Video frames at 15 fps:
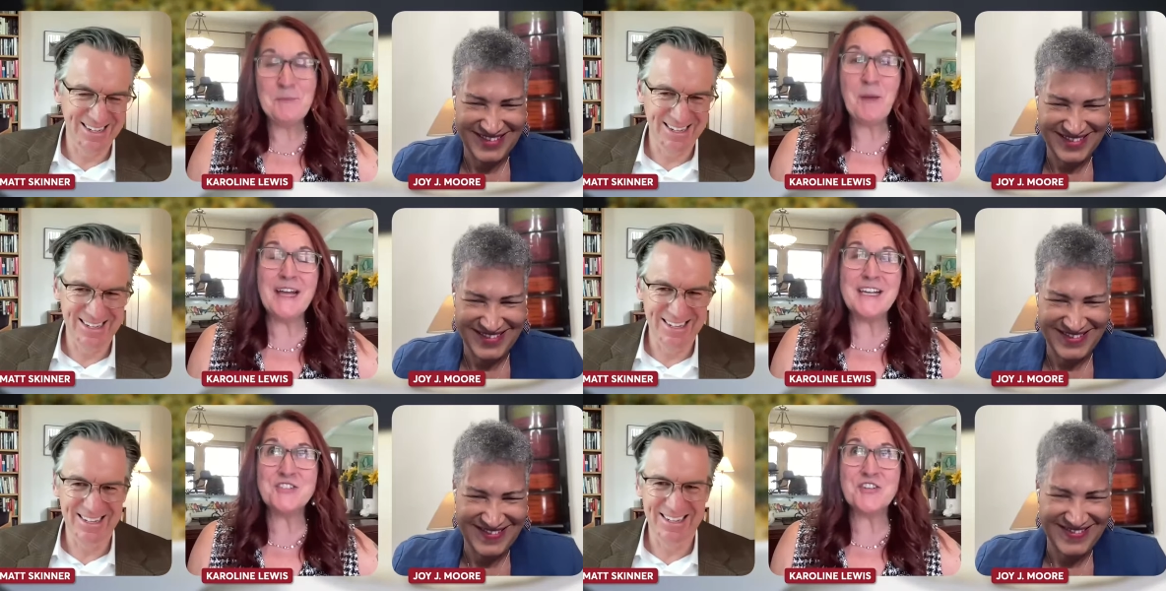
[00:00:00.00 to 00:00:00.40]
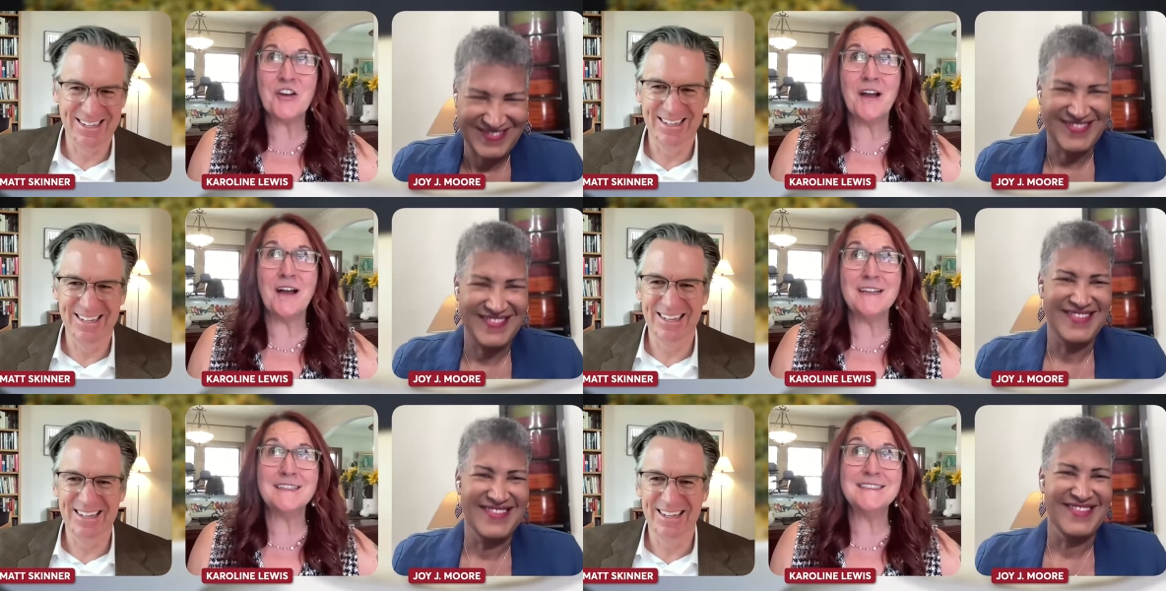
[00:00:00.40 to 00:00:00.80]
Speaker 1: bye
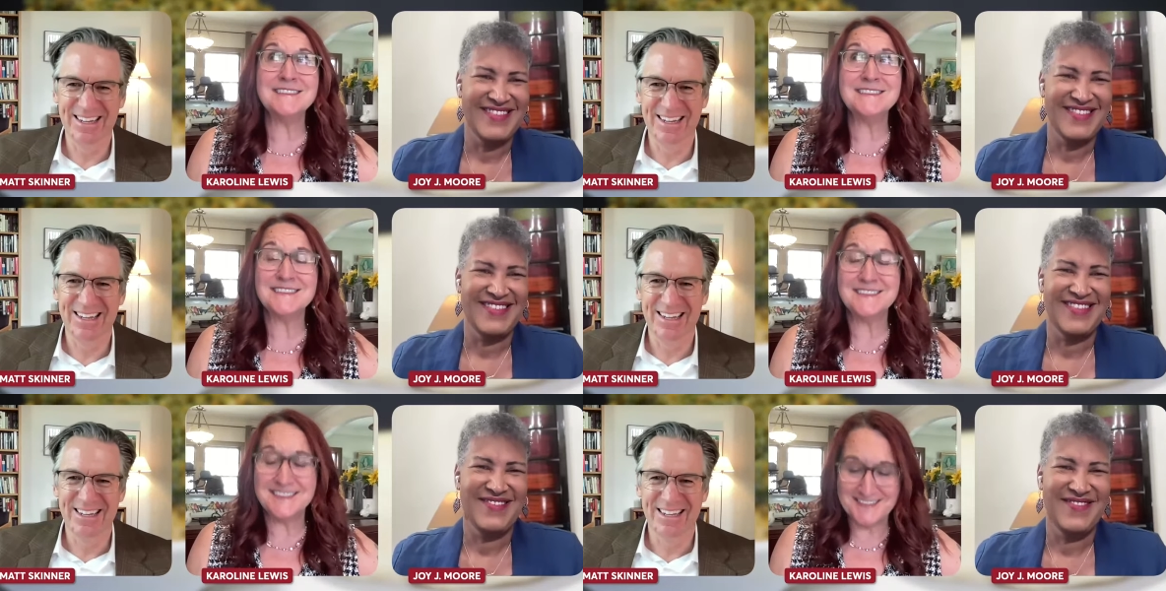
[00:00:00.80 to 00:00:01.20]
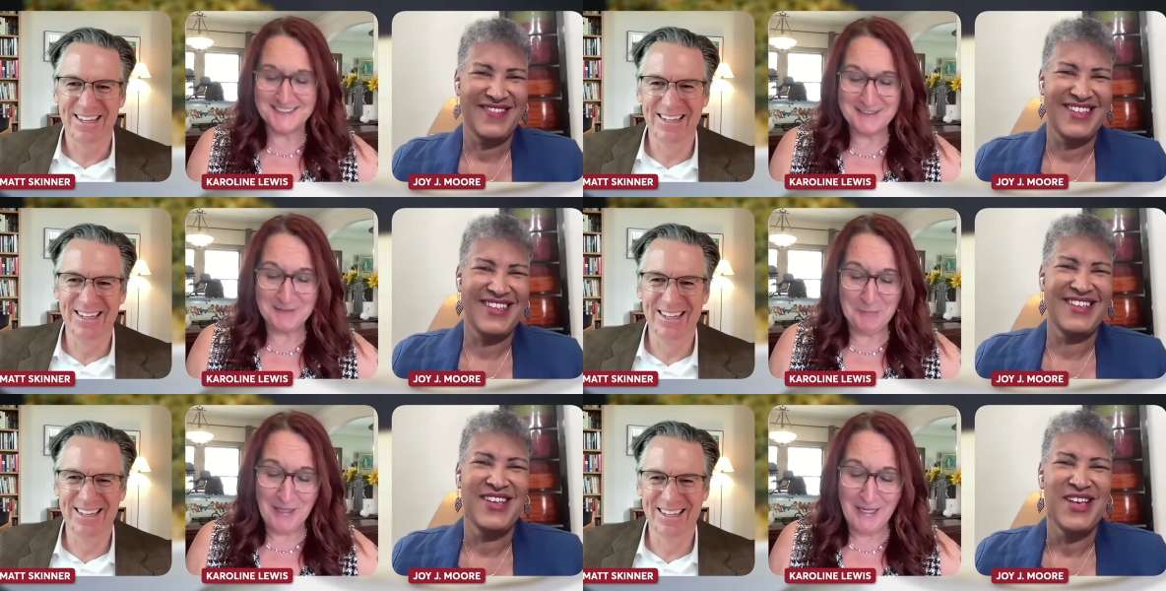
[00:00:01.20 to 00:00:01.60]
john
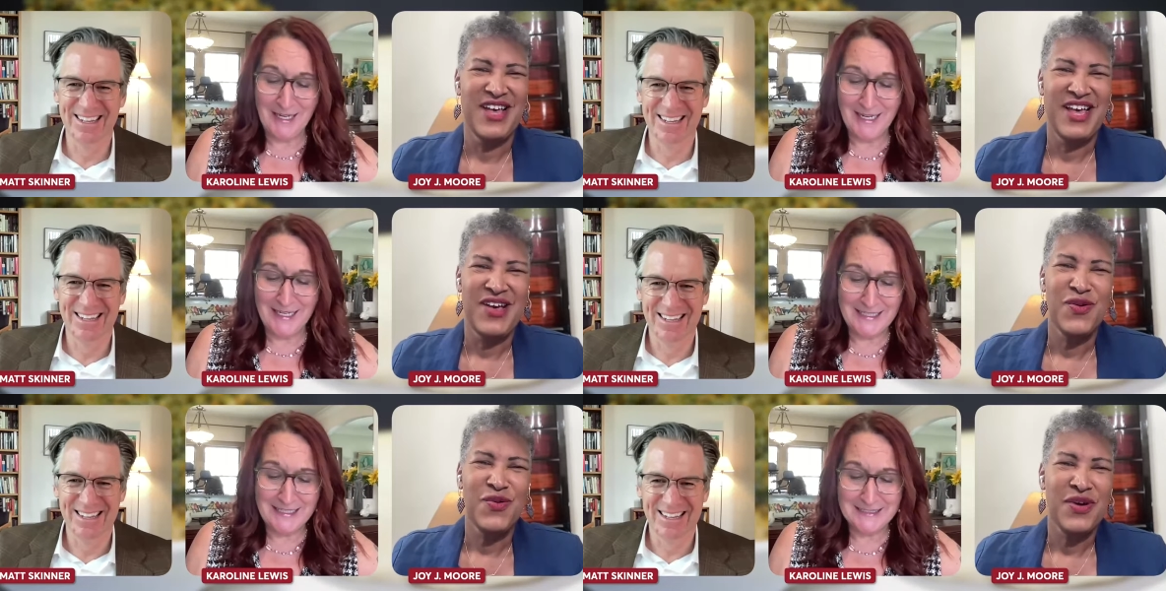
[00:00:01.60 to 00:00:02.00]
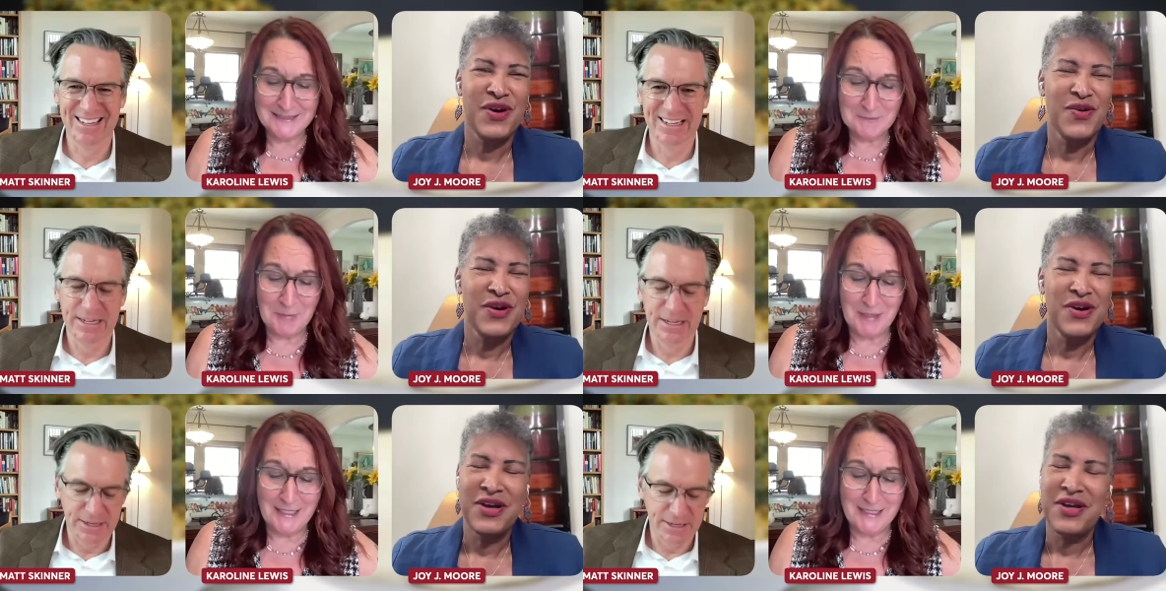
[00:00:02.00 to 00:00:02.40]
bye
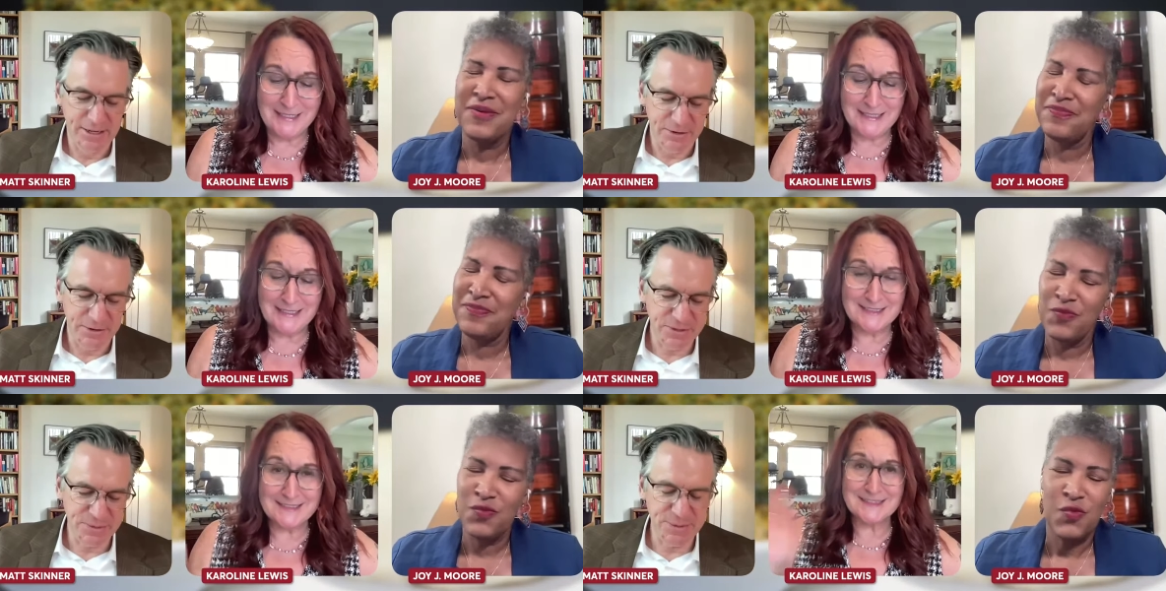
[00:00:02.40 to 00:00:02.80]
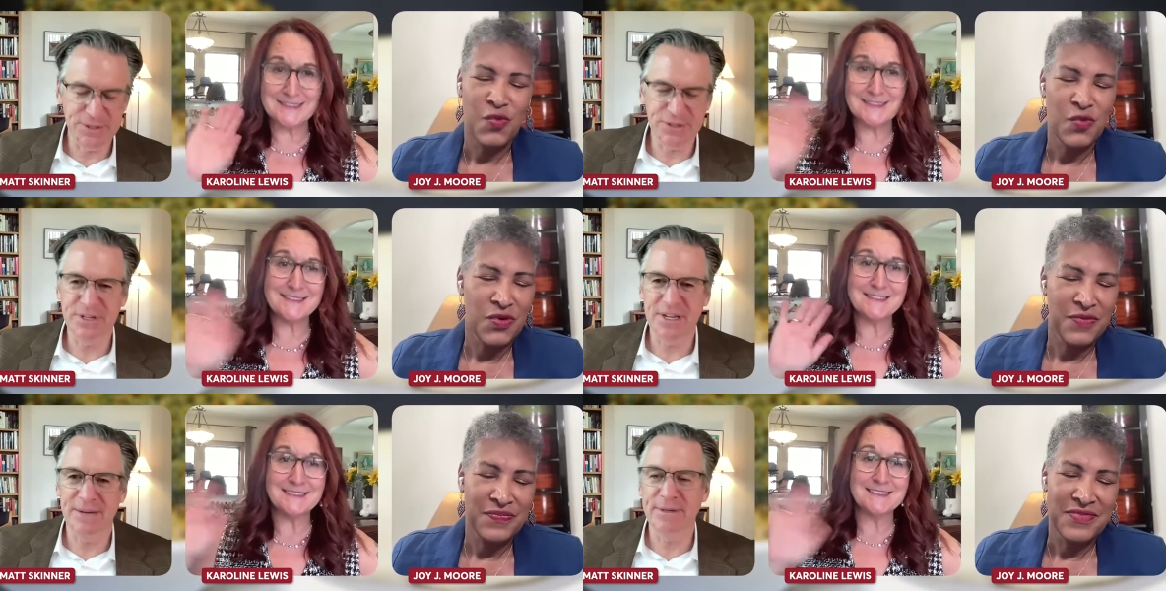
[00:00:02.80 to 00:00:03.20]
Speaker 2: bye christmas is
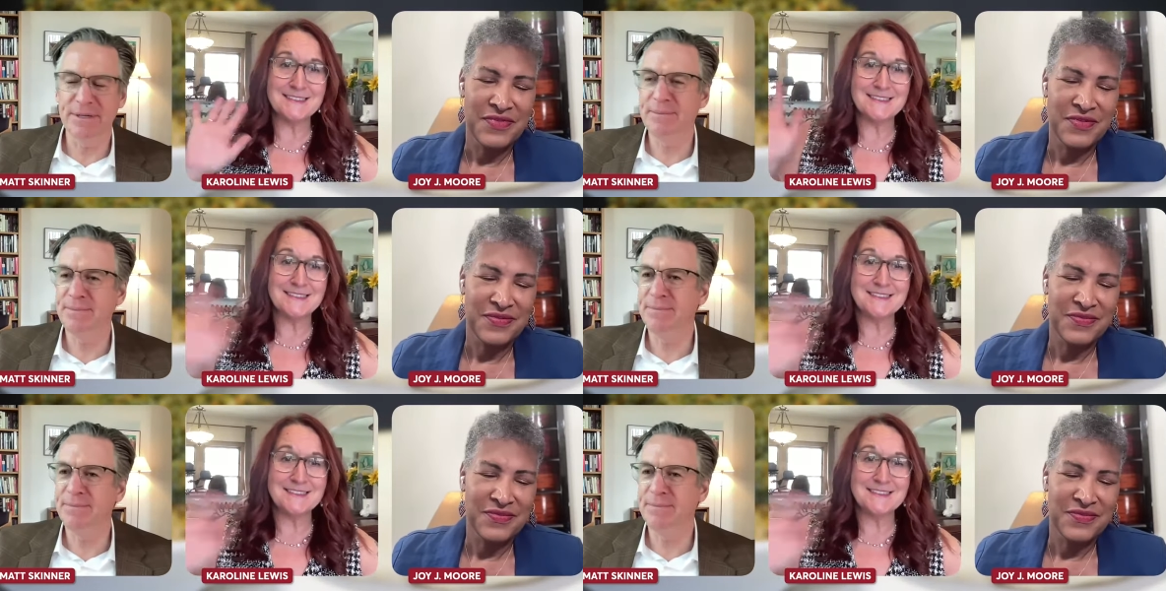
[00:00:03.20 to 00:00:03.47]
coming